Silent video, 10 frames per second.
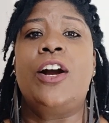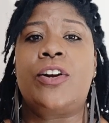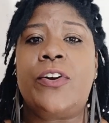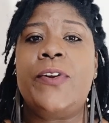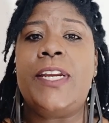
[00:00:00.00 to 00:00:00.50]

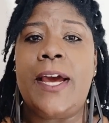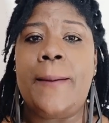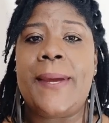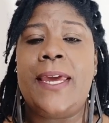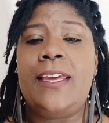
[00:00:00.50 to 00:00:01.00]
Growing
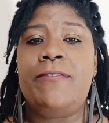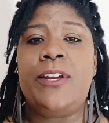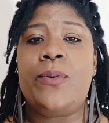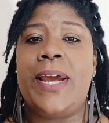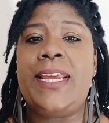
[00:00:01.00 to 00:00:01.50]
up,
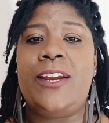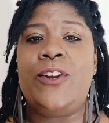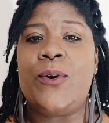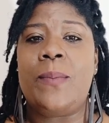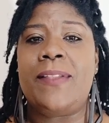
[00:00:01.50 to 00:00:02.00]
even though I
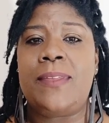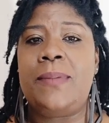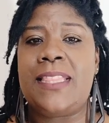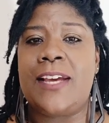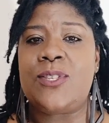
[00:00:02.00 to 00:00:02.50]
didn't know about the
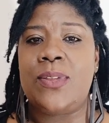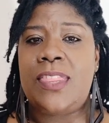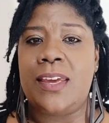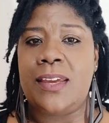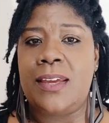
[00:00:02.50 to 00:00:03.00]
Bitation
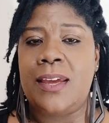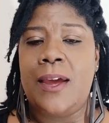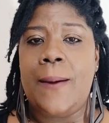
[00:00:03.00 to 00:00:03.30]
thing,